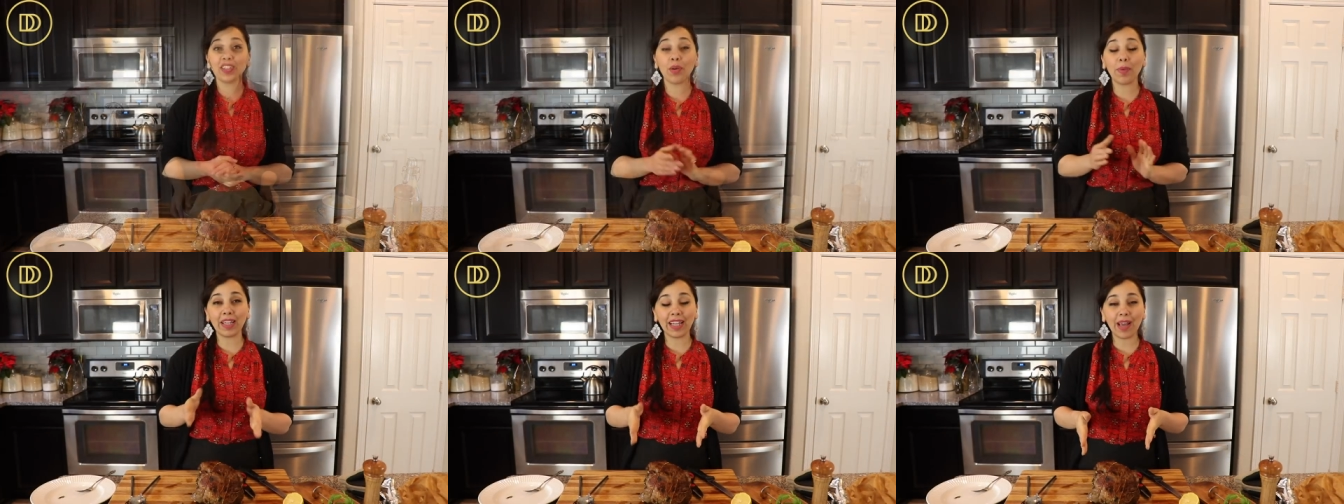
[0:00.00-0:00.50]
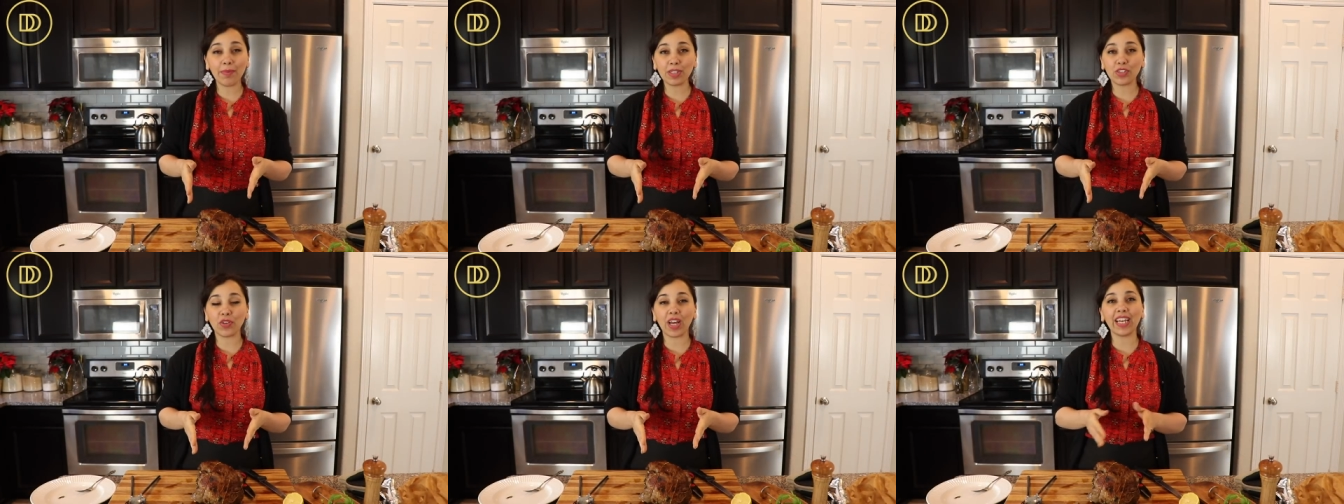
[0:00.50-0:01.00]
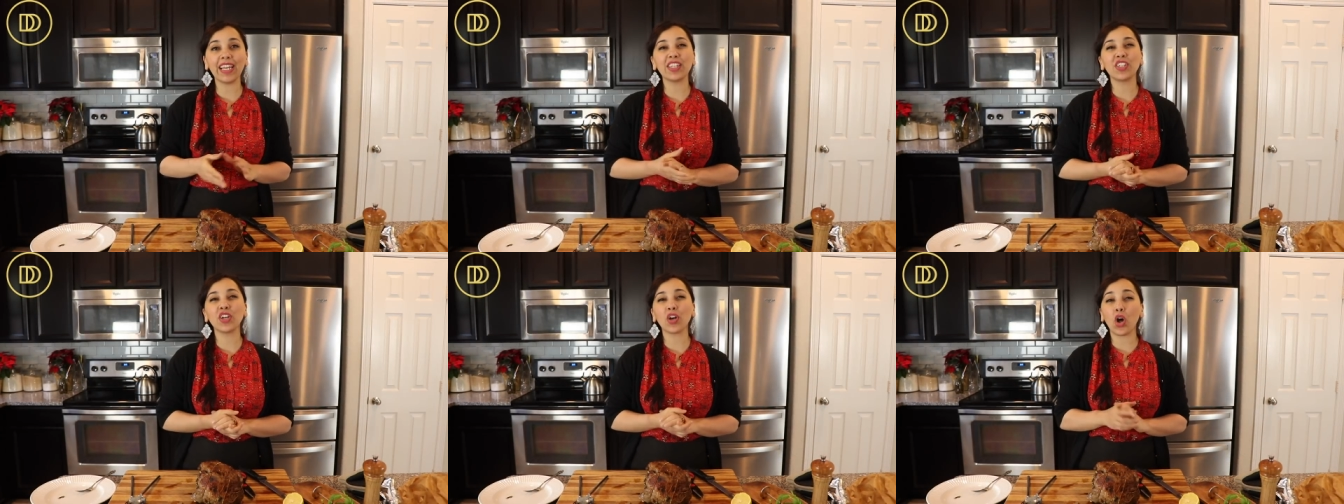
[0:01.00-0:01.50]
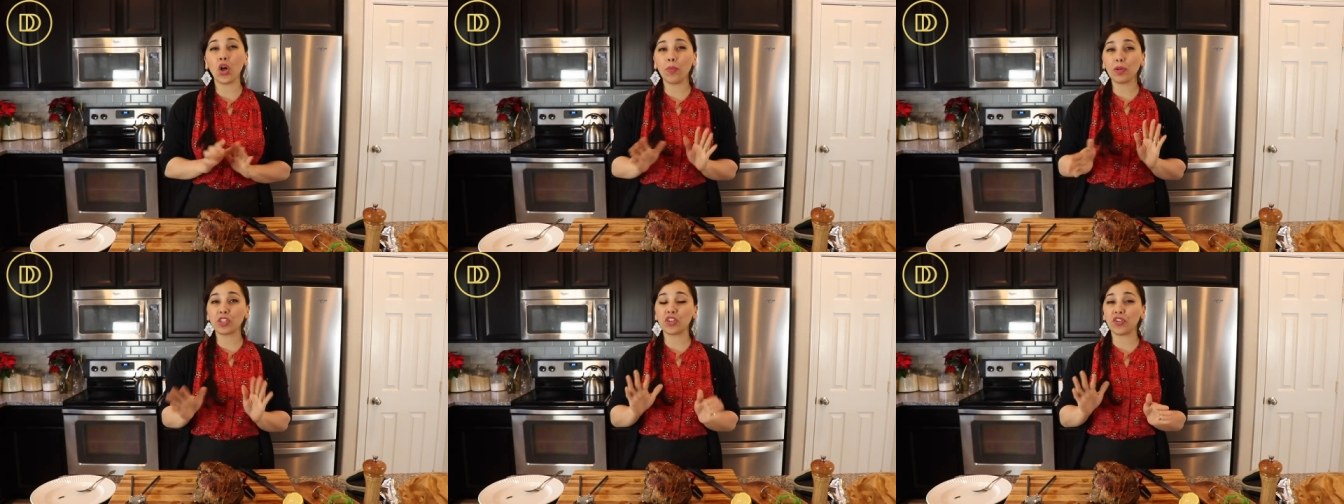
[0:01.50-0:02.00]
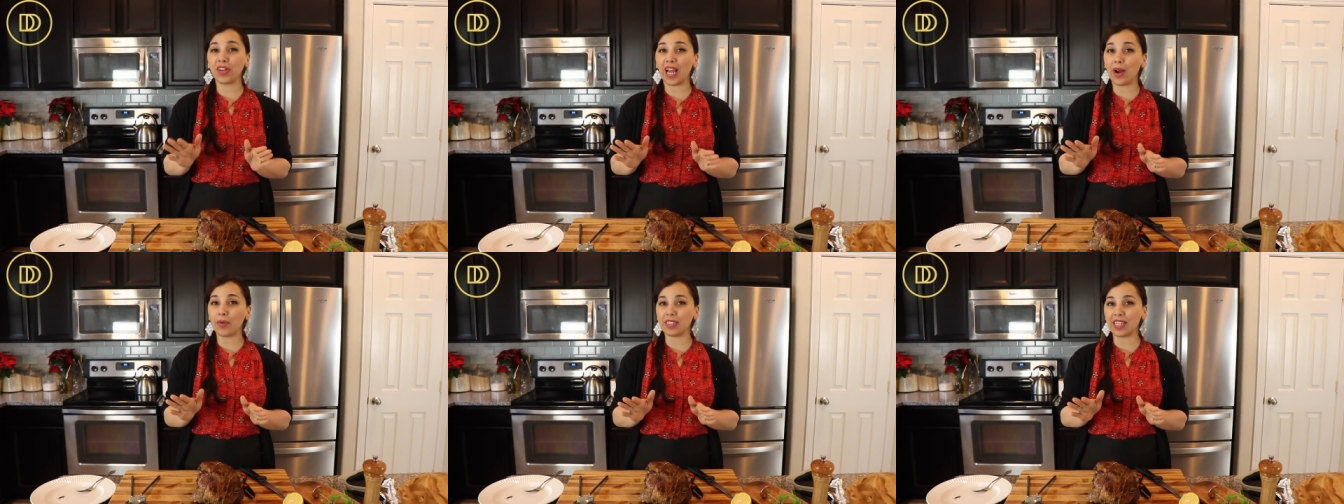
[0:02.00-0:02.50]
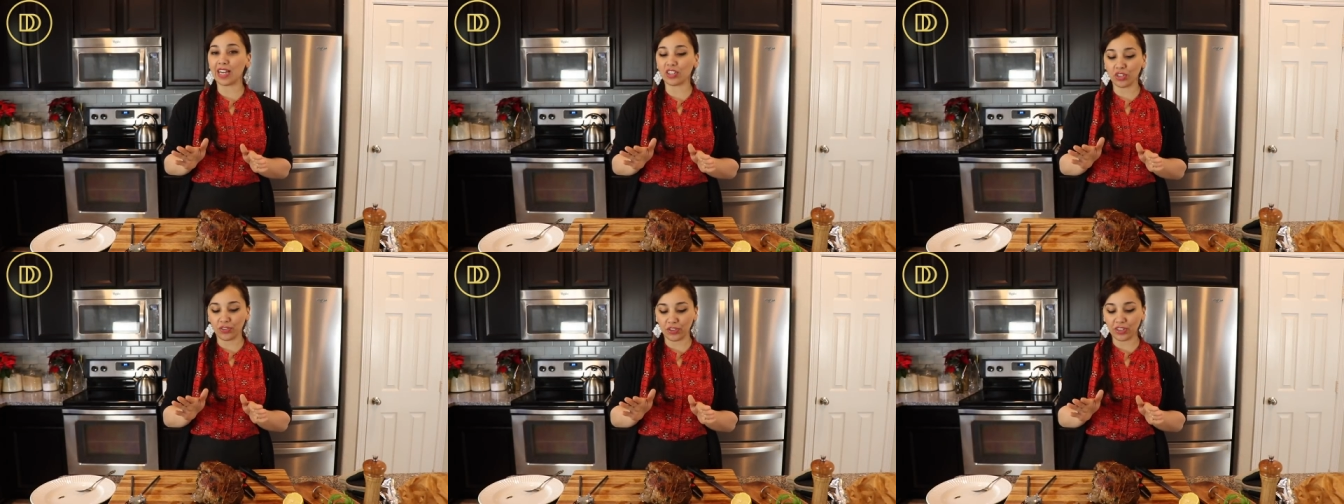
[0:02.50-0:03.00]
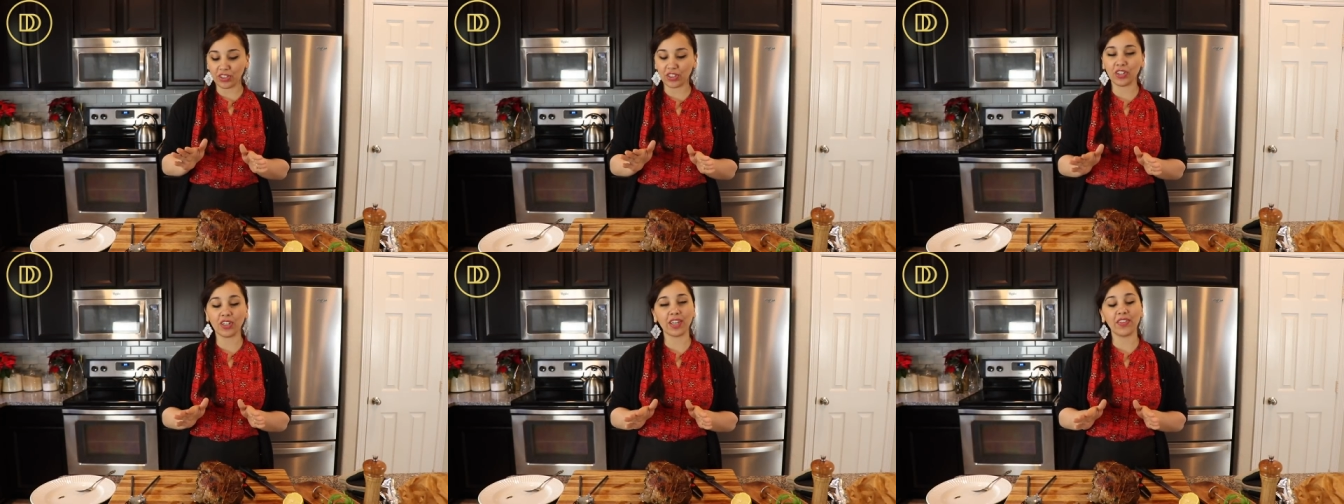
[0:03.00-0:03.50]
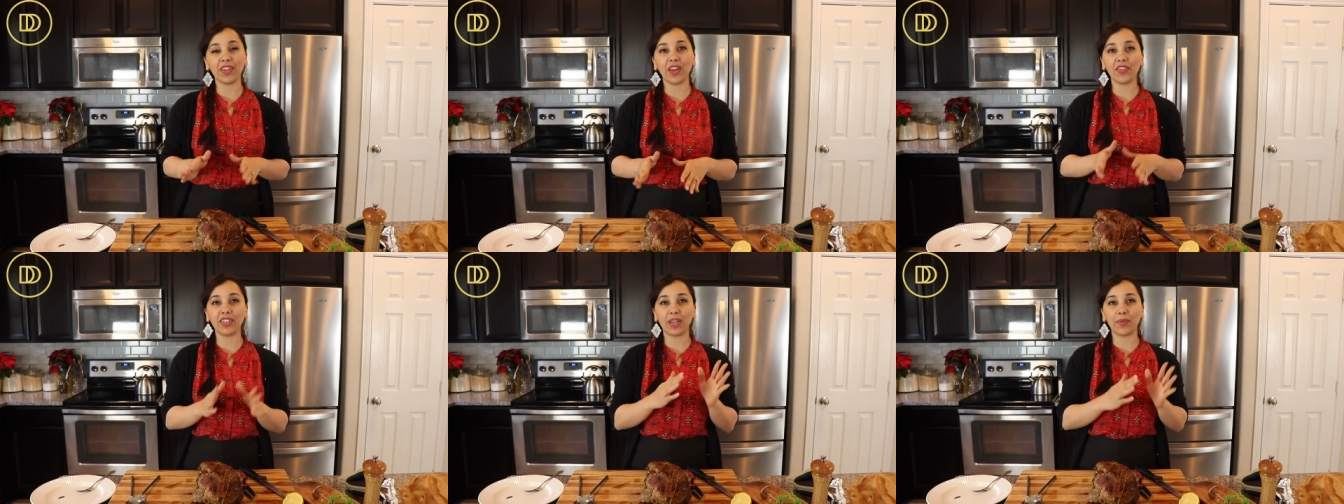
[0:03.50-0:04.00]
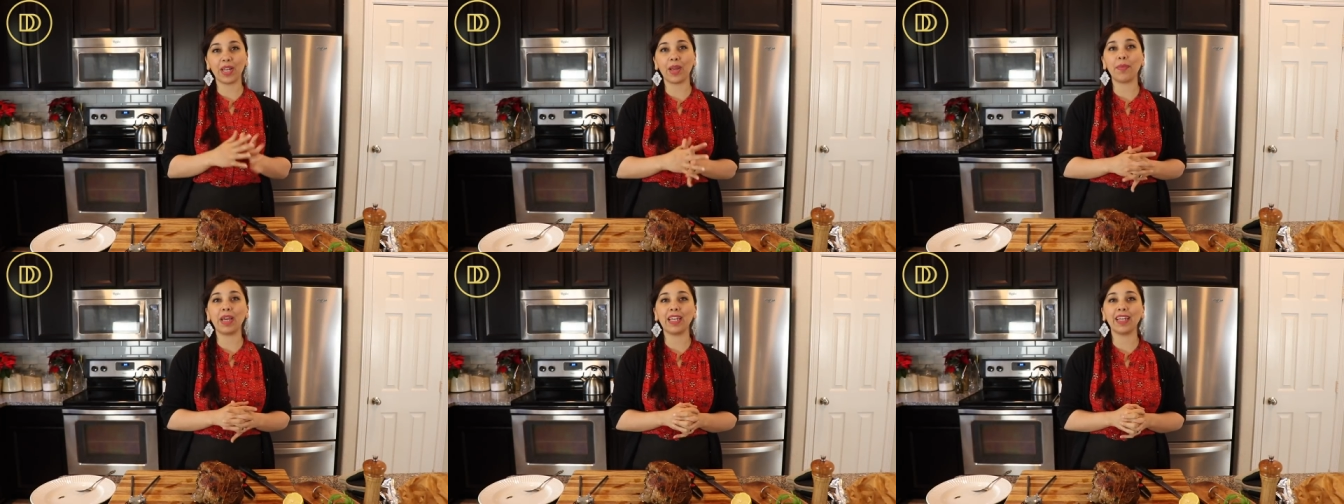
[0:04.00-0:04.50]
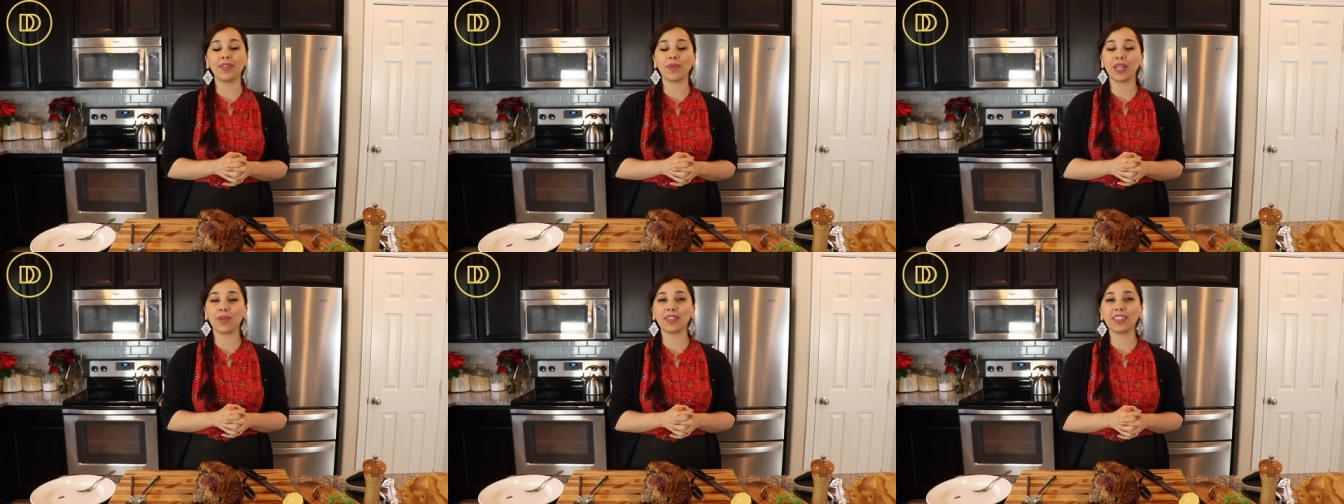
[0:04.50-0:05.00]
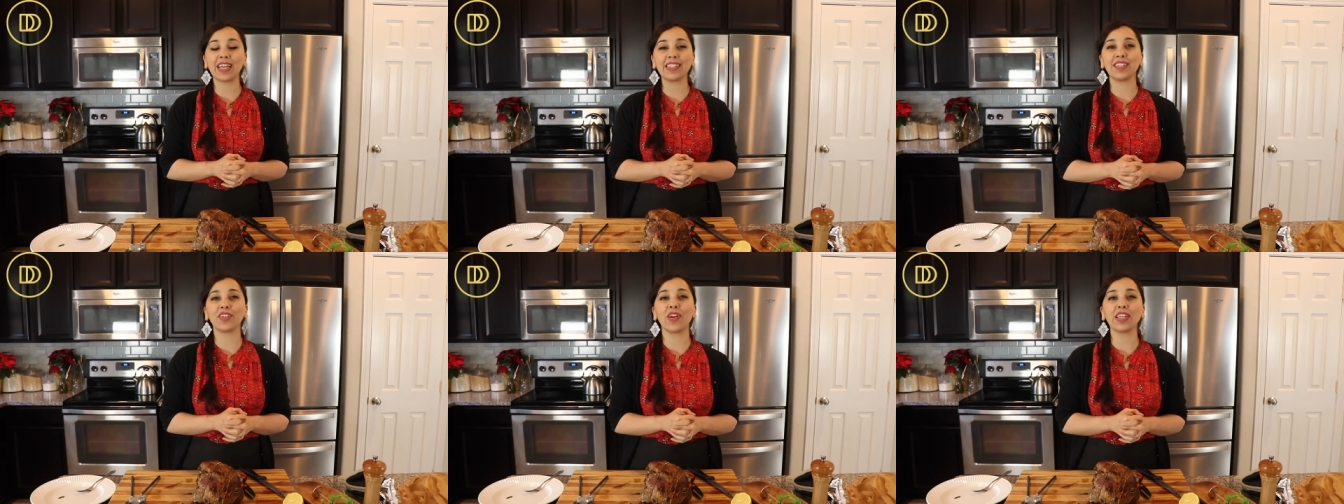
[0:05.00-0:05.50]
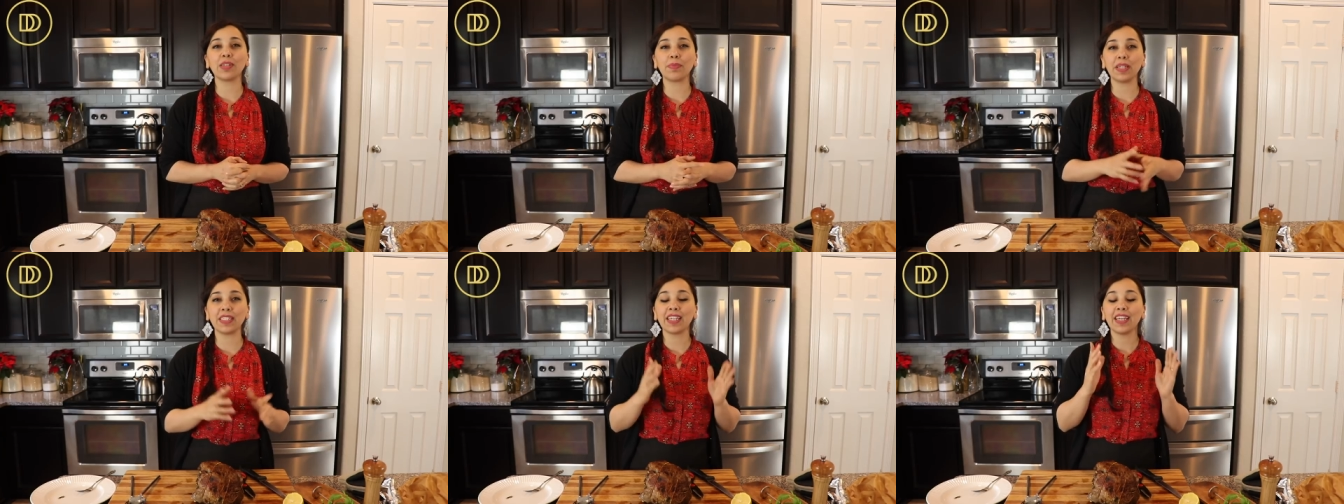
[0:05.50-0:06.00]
So my lamb is ready. It took almost three hours actually for it to cook, and the other day when I made it, when I was testing recipes,